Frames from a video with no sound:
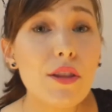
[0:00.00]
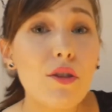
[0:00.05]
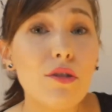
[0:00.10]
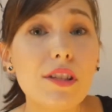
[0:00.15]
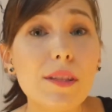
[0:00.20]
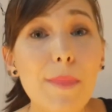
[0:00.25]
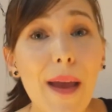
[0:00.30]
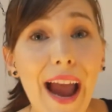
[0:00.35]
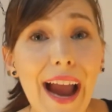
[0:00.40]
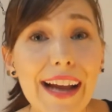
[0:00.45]

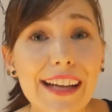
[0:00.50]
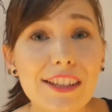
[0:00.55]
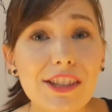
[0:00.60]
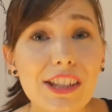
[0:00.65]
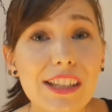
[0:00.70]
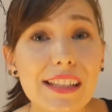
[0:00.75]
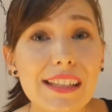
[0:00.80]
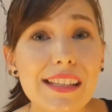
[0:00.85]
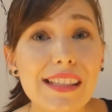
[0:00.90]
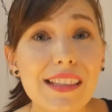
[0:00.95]
those
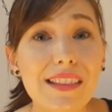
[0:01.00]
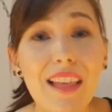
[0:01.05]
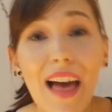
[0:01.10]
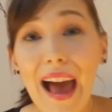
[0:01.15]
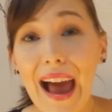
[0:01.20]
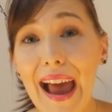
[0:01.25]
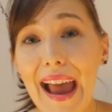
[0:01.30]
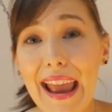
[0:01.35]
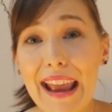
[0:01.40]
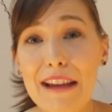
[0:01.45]
packages
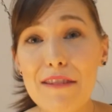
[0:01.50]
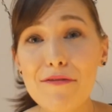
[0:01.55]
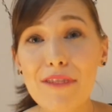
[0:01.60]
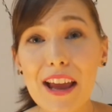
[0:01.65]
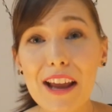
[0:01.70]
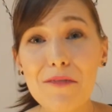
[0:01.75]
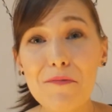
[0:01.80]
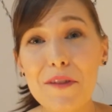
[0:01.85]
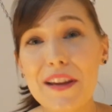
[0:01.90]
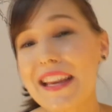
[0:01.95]
live
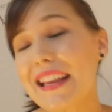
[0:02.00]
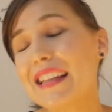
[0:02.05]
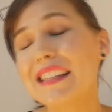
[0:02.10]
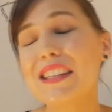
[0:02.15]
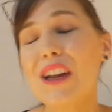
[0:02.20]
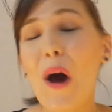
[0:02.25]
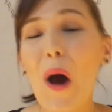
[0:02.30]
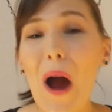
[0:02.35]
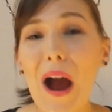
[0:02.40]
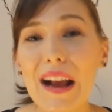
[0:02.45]
and we can
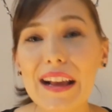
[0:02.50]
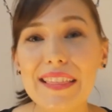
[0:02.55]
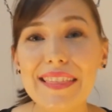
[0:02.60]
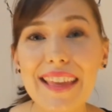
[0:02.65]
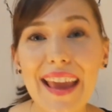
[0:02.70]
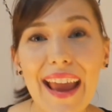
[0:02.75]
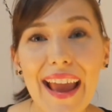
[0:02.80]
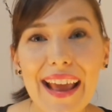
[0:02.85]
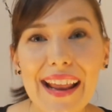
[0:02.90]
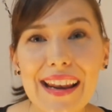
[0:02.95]
talk
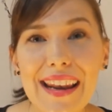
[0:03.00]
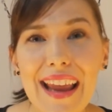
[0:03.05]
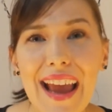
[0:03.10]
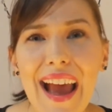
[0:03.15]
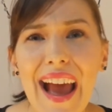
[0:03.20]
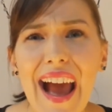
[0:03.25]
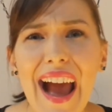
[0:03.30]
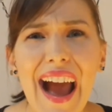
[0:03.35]
then.